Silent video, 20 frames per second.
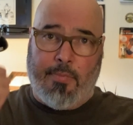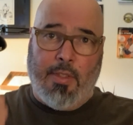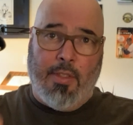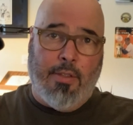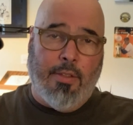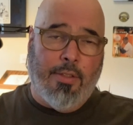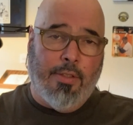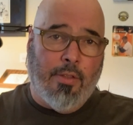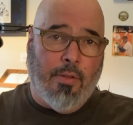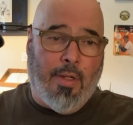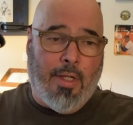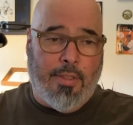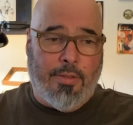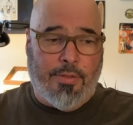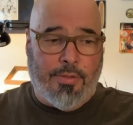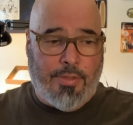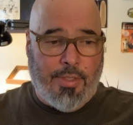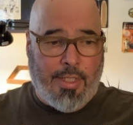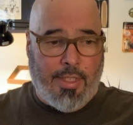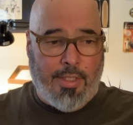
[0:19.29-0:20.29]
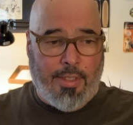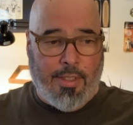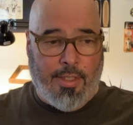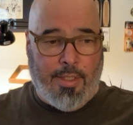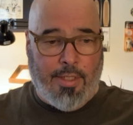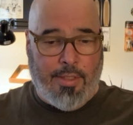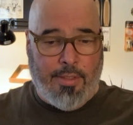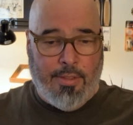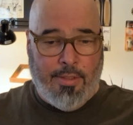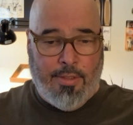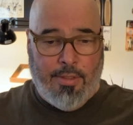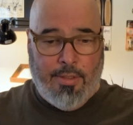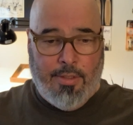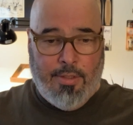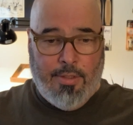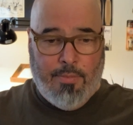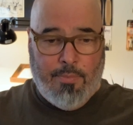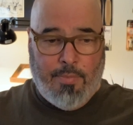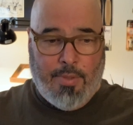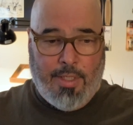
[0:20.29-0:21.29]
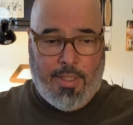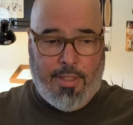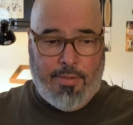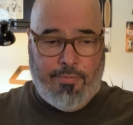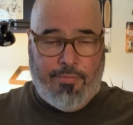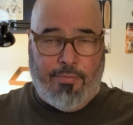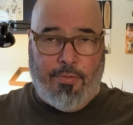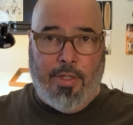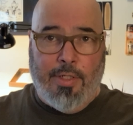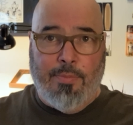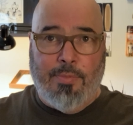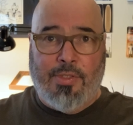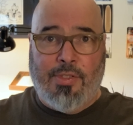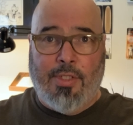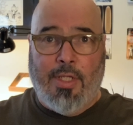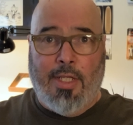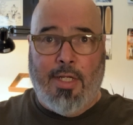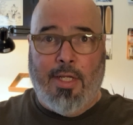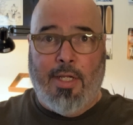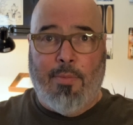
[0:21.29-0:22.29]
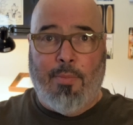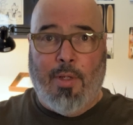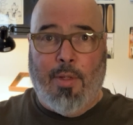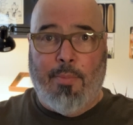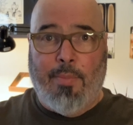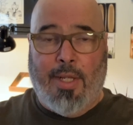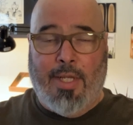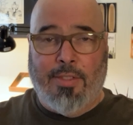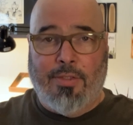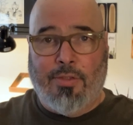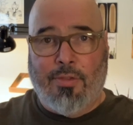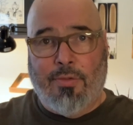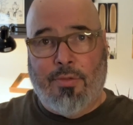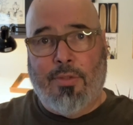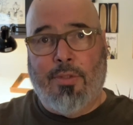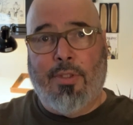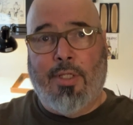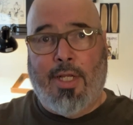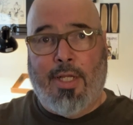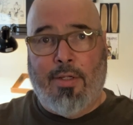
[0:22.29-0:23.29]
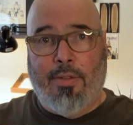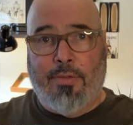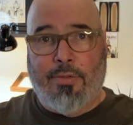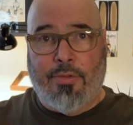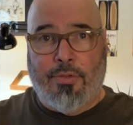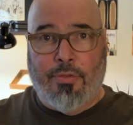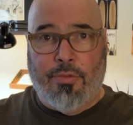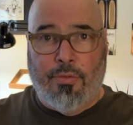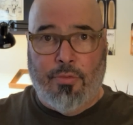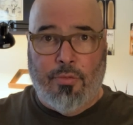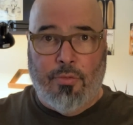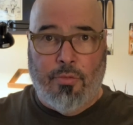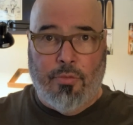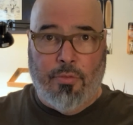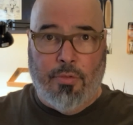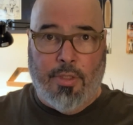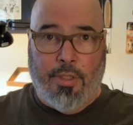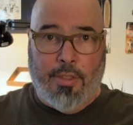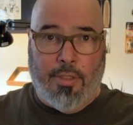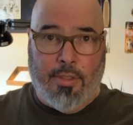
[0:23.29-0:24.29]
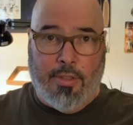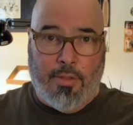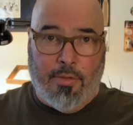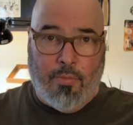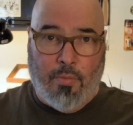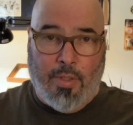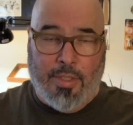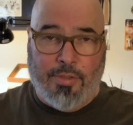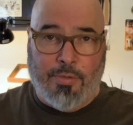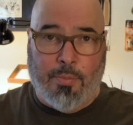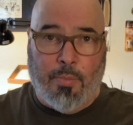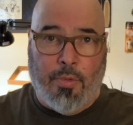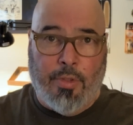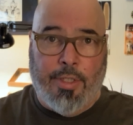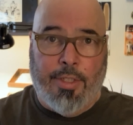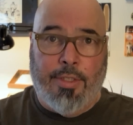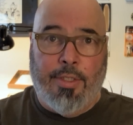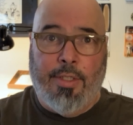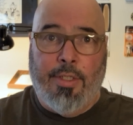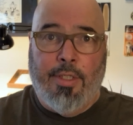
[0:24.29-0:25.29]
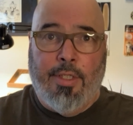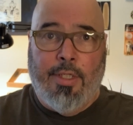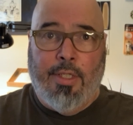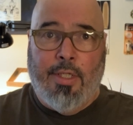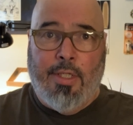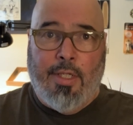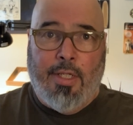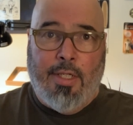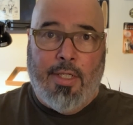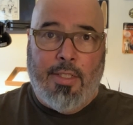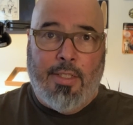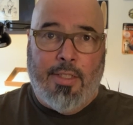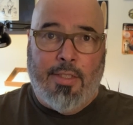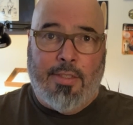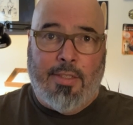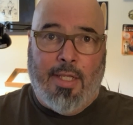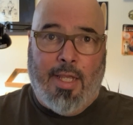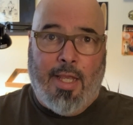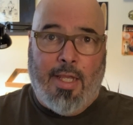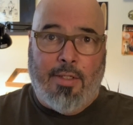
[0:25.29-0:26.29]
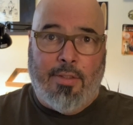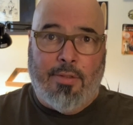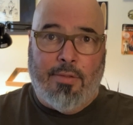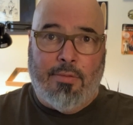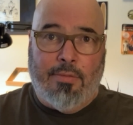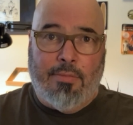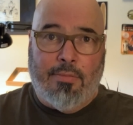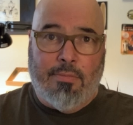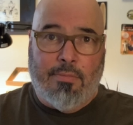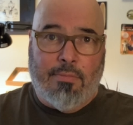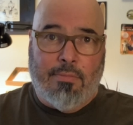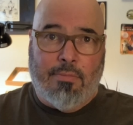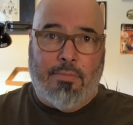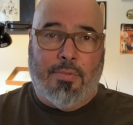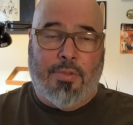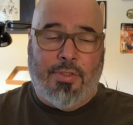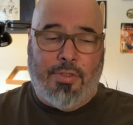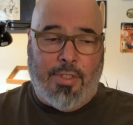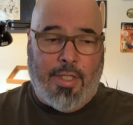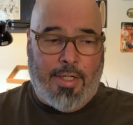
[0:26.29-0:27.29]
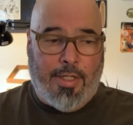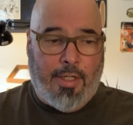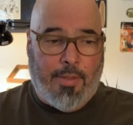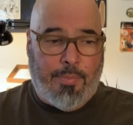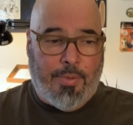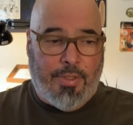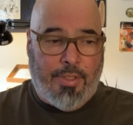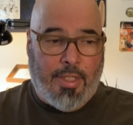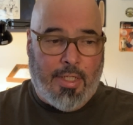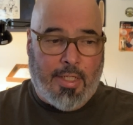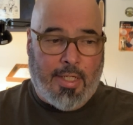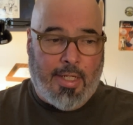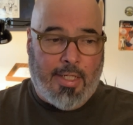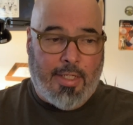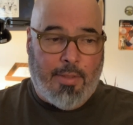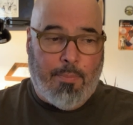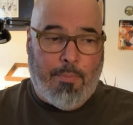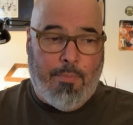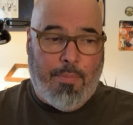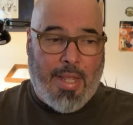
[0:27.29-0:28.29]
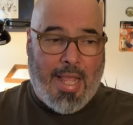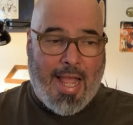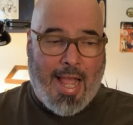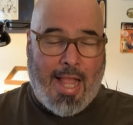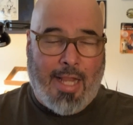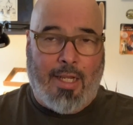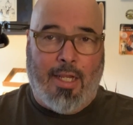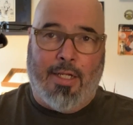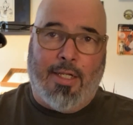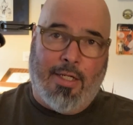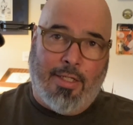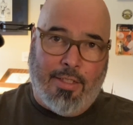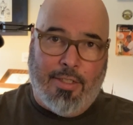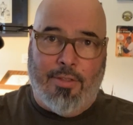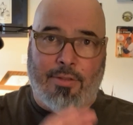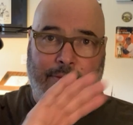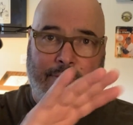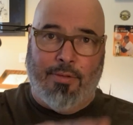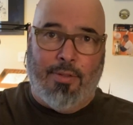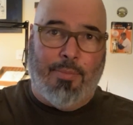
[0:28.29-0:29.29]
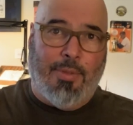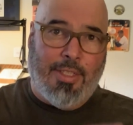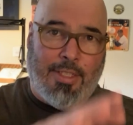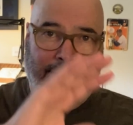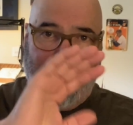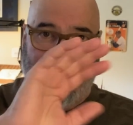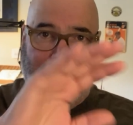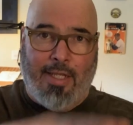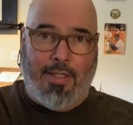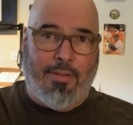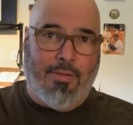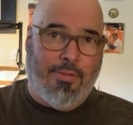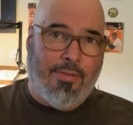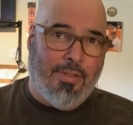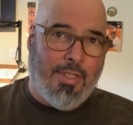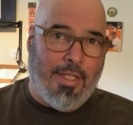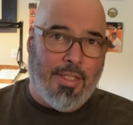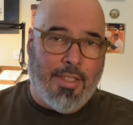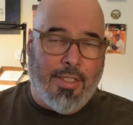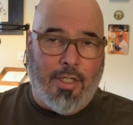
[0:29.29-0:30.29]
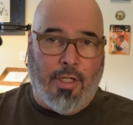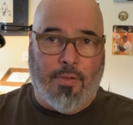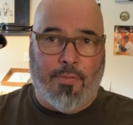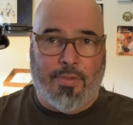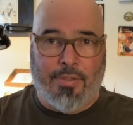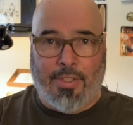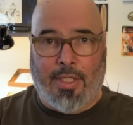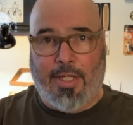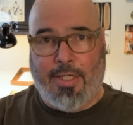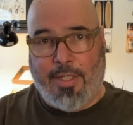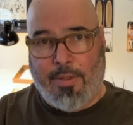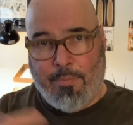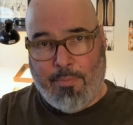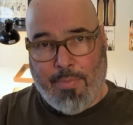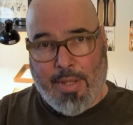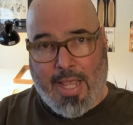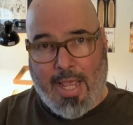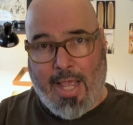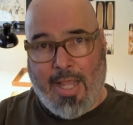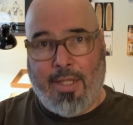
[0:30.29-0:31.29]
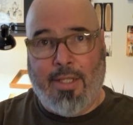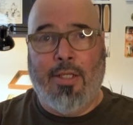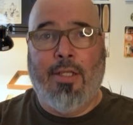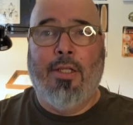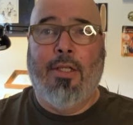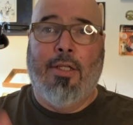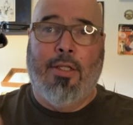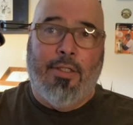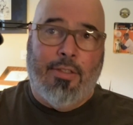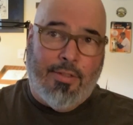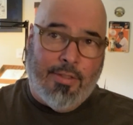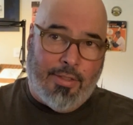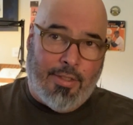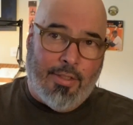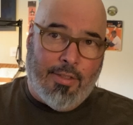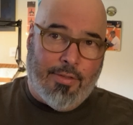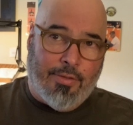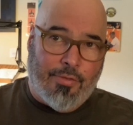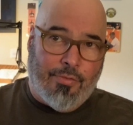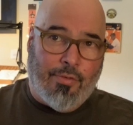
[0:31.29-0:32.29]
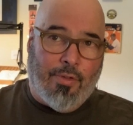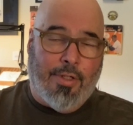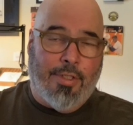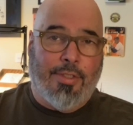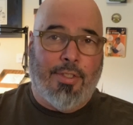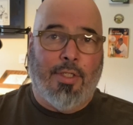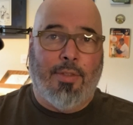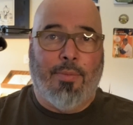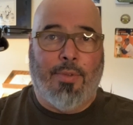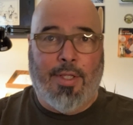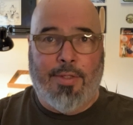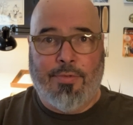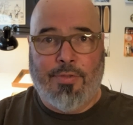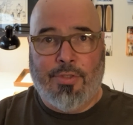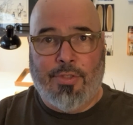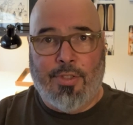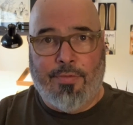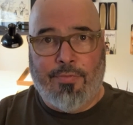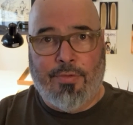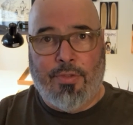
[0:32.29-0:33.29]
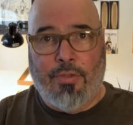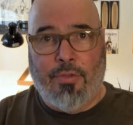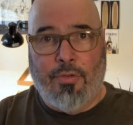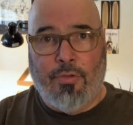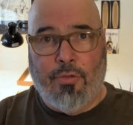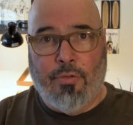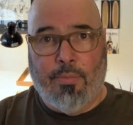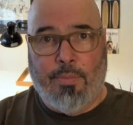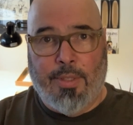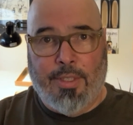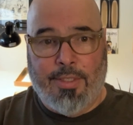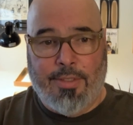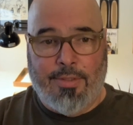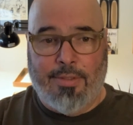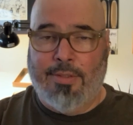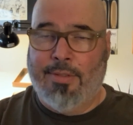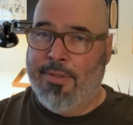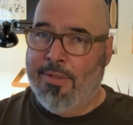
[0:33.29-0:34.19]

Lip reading: I'm gonna go out and take my frame set and my bicycle out to West Marin and get that set up, and then I got to get back. I got to get that taken care of, because I got to get back to get on the drawing table. I have stuff to do, but